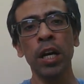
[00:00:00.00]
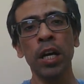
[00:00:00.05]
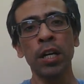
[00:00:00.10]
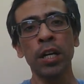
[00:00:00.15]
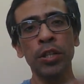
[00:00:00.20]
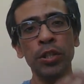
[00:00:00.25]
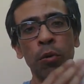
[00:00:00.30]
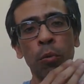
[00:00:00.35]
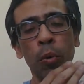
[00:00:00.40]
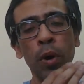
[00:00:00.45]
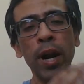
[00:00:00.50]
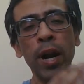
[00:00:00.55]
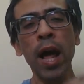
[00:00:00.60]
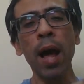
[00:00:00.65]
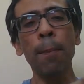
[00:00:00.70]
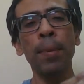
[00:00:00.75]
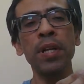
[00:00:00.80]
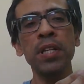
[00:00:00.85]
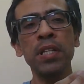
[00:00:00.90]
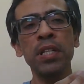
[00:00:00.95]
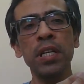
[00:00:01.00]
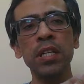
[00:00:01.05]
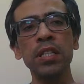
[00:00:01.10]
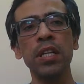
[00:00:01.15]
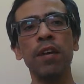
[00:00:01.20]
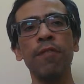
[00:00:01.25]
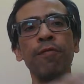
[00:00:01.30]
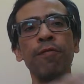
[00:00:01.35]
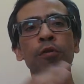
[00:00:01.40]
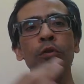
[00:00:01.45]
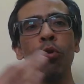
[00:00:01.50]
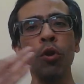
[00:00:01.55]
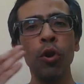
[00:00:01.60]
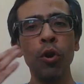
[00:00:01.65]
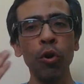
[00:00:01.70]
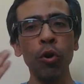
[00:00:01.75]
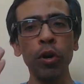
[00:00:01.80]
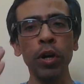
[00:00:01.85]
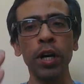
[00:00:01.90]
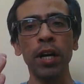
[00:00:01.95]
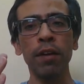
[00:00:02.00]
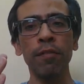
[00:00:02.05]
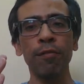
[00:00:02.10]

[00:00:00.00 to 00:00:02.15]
So what happens is if you look